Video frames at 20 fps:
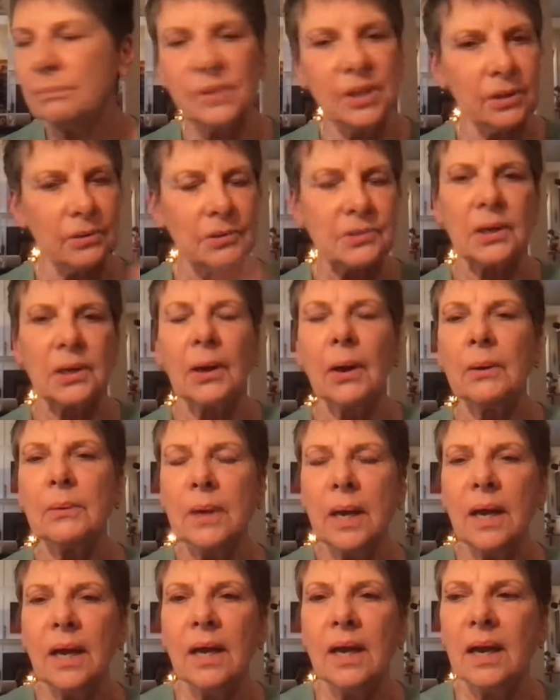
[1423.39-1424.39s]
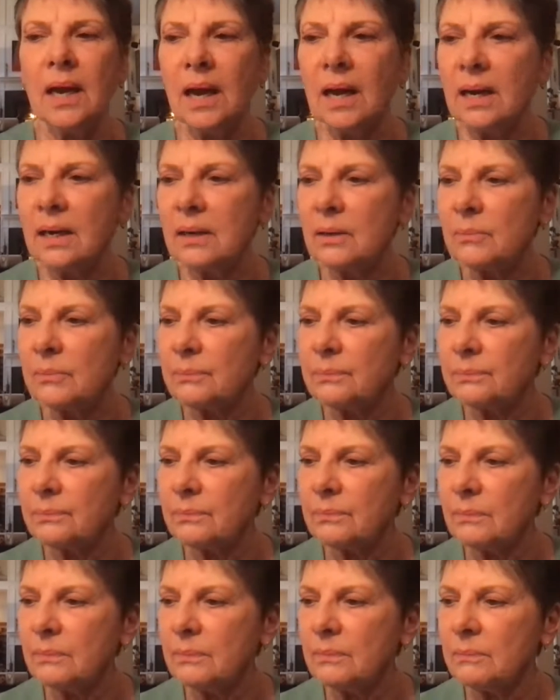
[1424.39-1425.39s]
years ago,
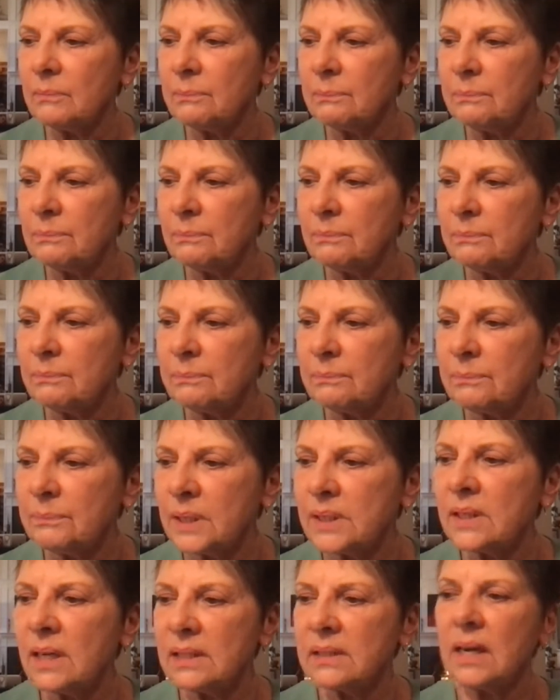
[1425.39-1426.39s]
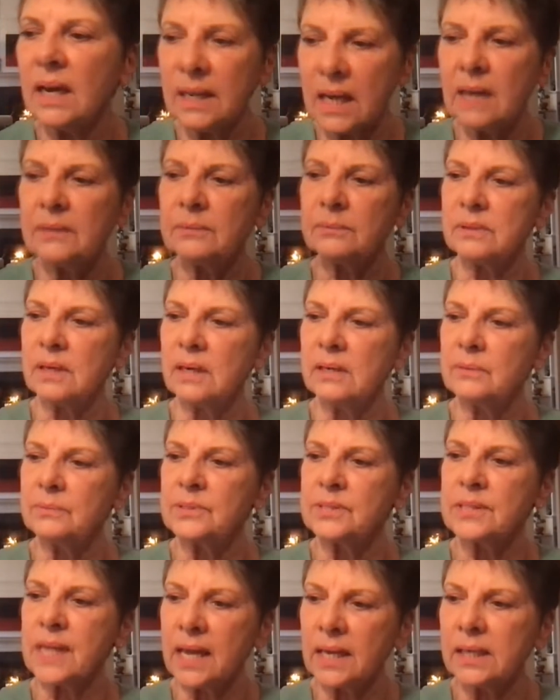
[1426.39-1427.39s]
but I
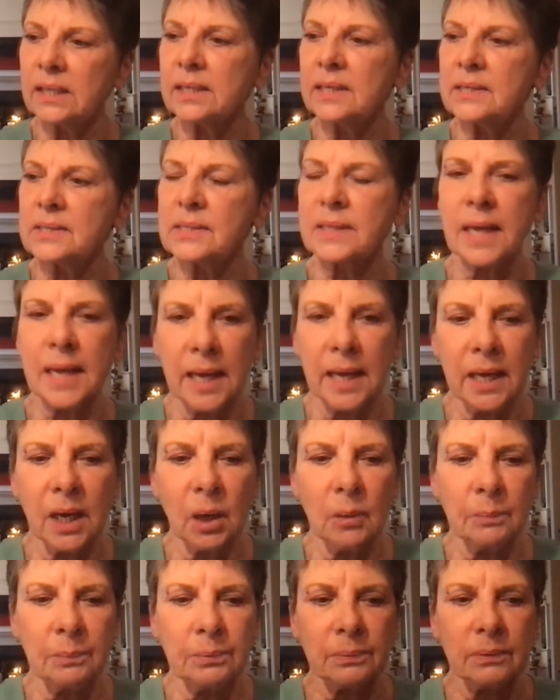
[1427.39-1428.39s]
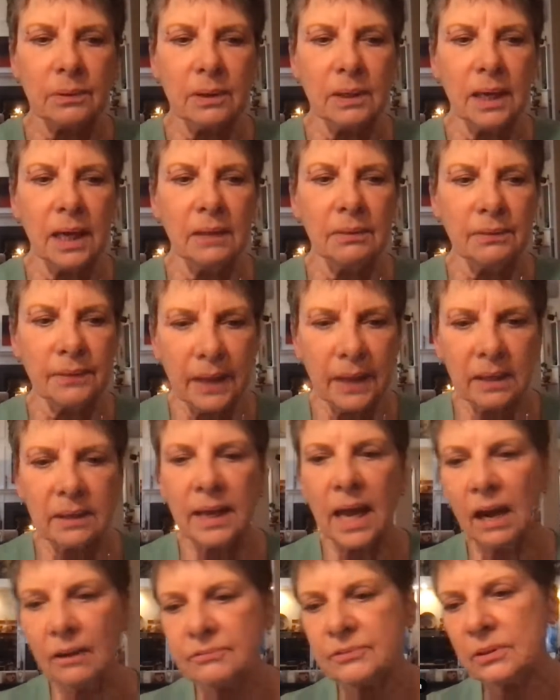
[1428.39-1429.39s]
sang at his camp, and then
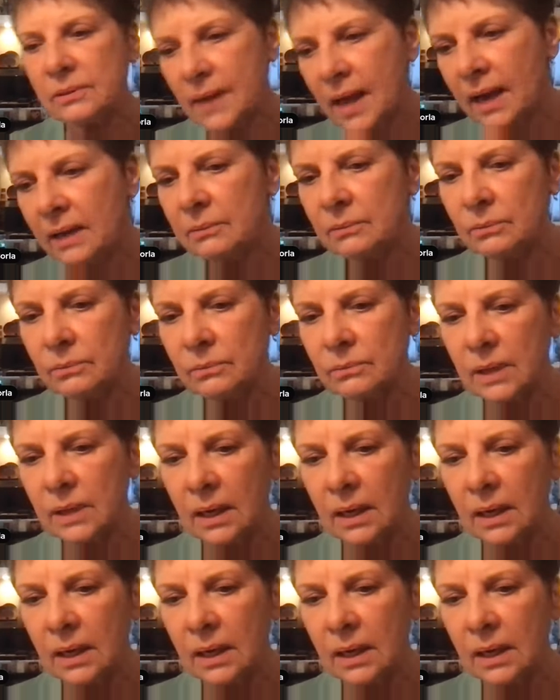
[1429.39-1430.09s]
after that